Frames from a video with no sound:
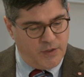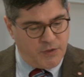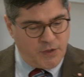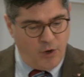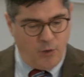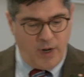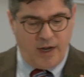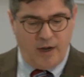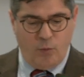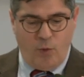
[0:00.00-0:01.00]
So
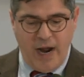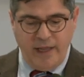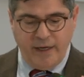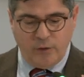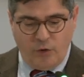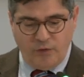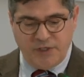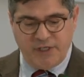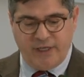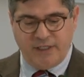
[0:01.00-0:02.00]
uh, while
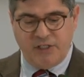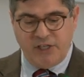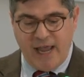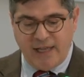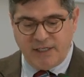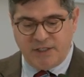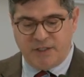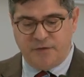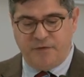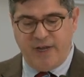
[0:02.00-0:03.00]
acknowledging the
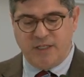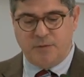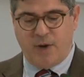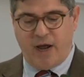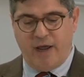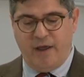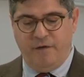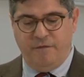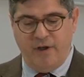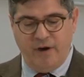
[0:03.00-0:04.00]
challenges faced by
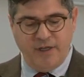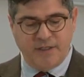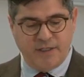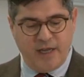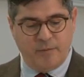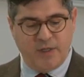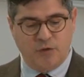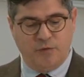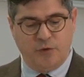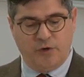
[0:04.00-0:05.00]
various
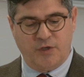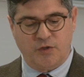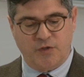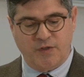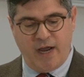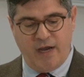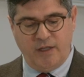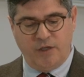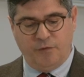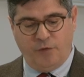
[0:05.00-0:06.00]
segments of Turkish
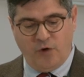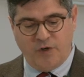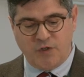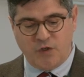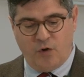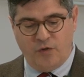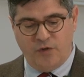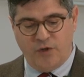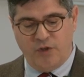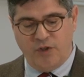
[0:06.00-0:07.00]
society, the focus
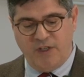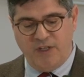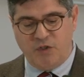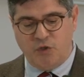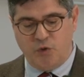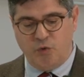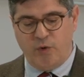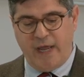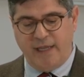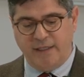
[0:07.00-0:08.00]
on these
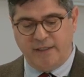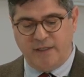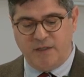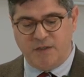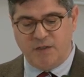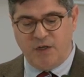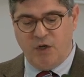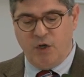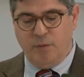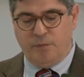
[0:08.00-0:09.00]
two entities
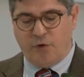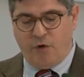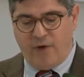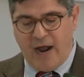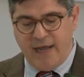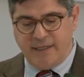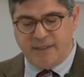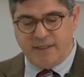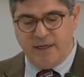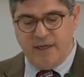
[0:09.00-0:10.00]

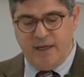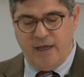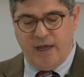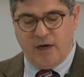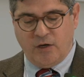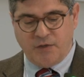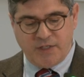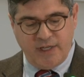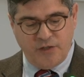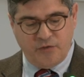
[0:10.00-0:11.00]
provides a
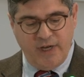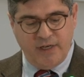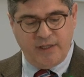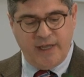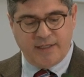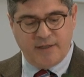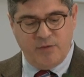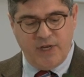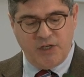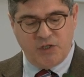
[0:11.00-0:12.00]
concentrated
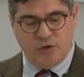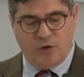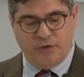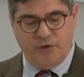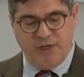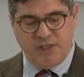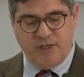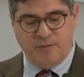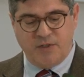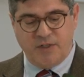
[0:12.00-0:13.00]
examination of the
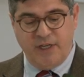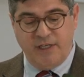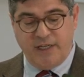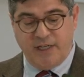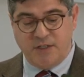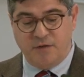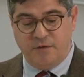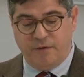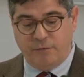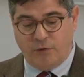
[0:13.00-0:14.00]
regime's
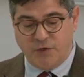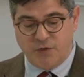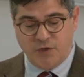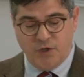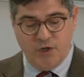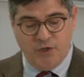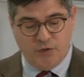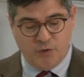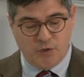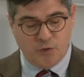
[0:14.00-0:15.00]
intensive efforts
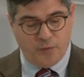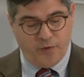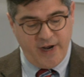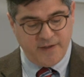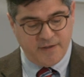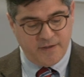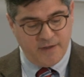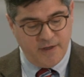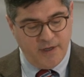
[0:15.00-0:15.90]
to suppress